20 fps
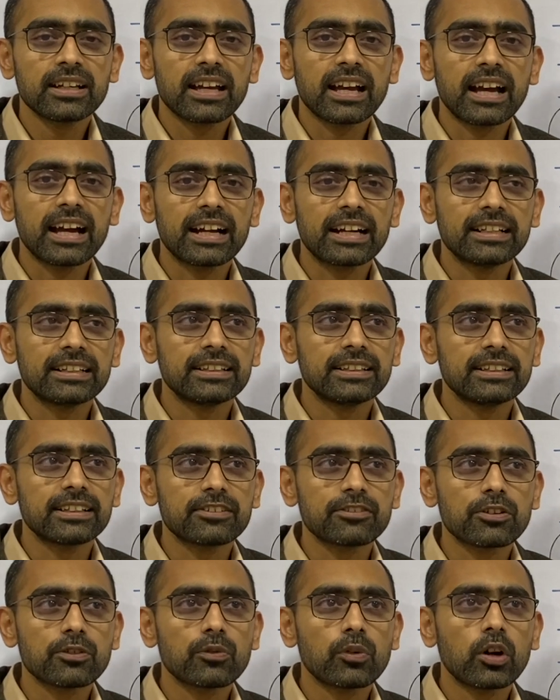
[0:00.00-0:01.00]
And
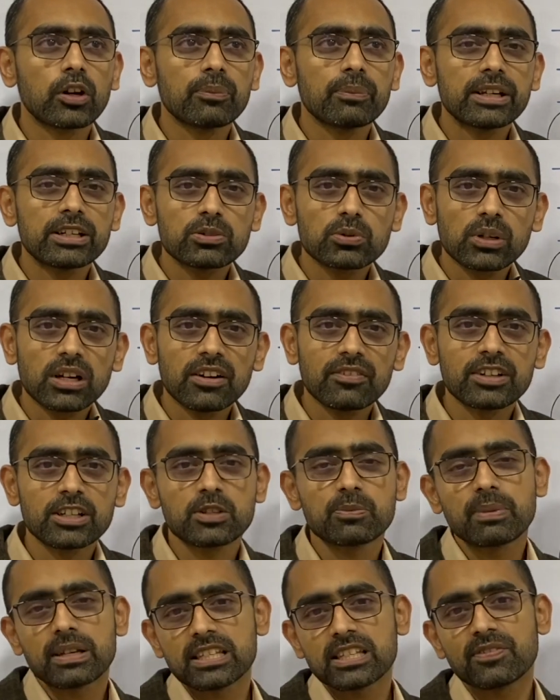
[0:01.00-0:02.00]
if you want me to cover
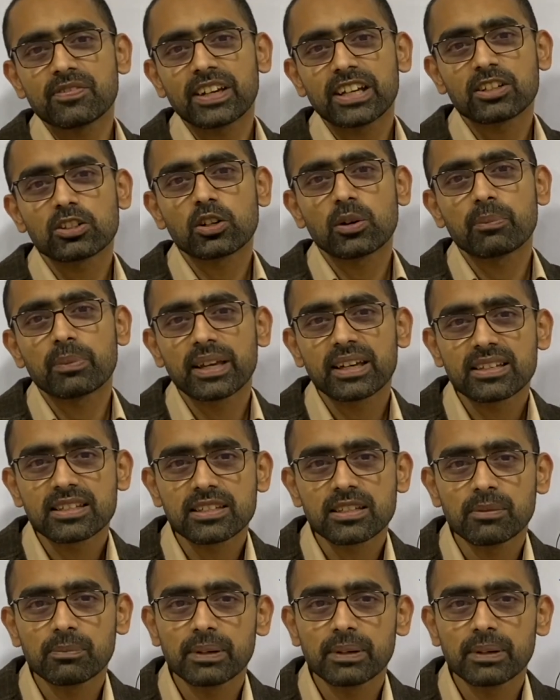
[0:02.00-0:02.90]
specific topics,